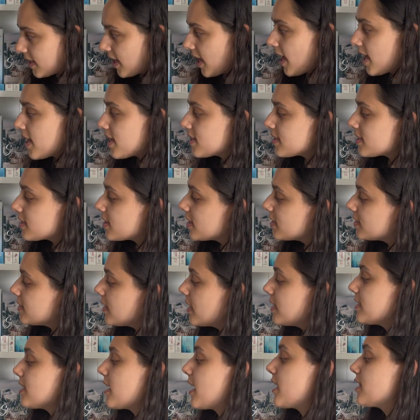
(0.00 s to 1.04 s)
Hates
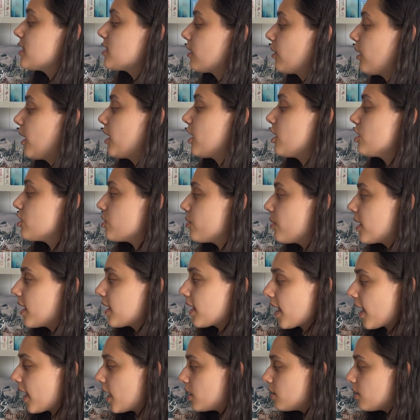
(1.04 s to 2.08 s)
The Great Undoing,
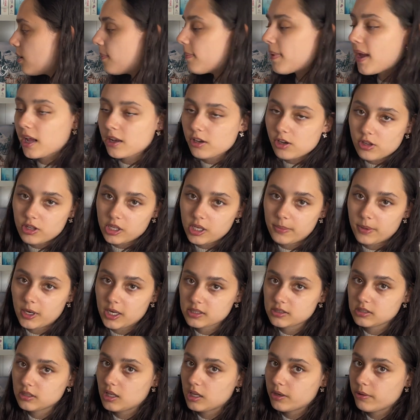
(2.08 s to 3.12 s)
and Magnolia
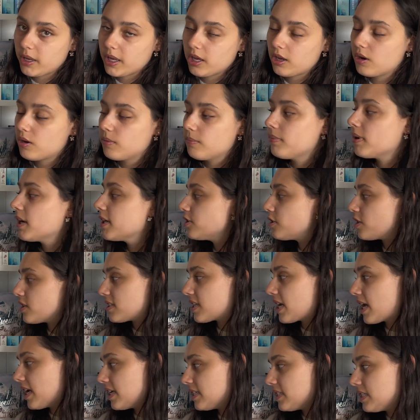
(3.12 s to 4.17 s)
Park's A Long Way Home by Jessa
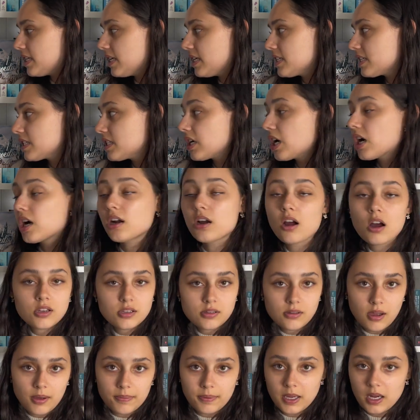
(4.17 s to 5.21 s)
Hastings are
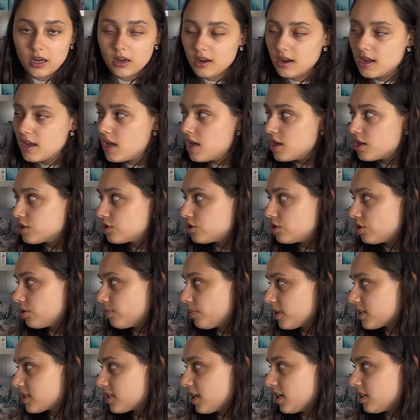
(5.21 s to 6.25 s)
also up here. Super
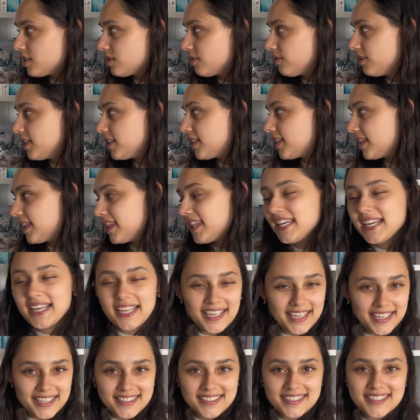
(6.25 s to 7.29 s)
excited to read
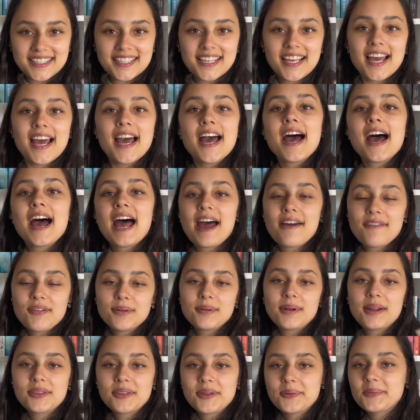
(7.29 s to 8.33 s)
these. Haven't
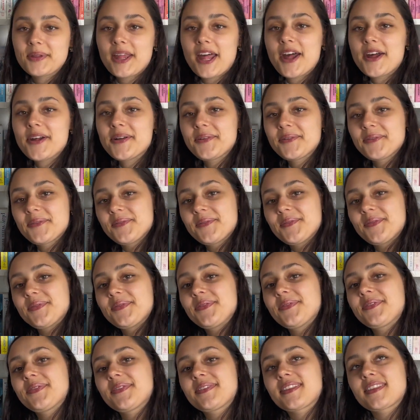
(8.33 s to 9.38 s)
read them yet.
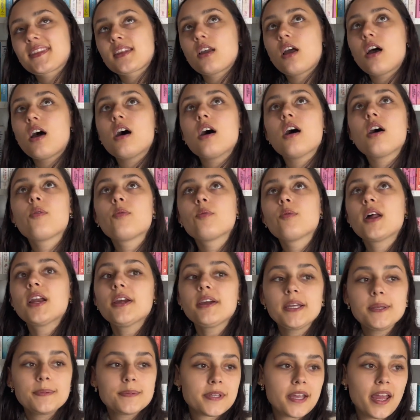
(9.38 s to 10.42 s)
Oh, what I
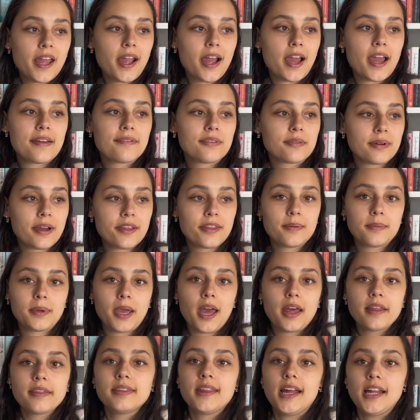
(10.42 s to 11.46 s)
keep saying I haven't read them
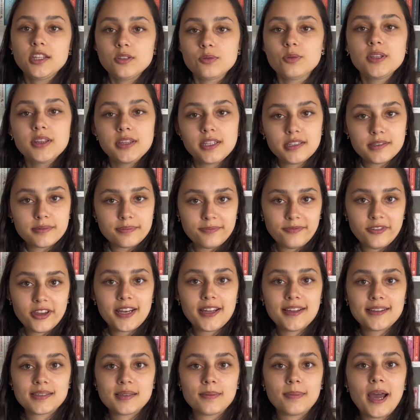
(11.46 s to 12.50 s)
yet. That's what this video
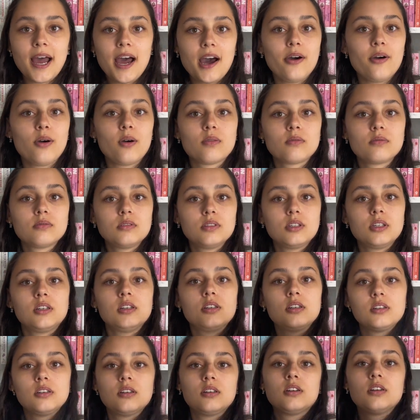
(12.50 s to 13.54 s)
is about.
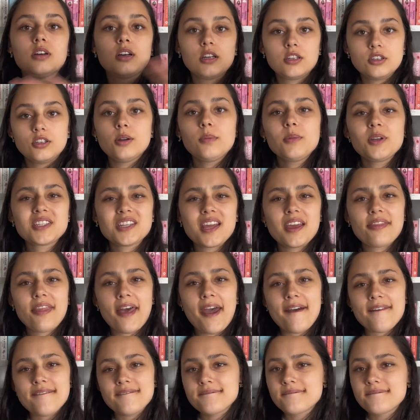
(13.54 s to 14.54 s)
No more saying that.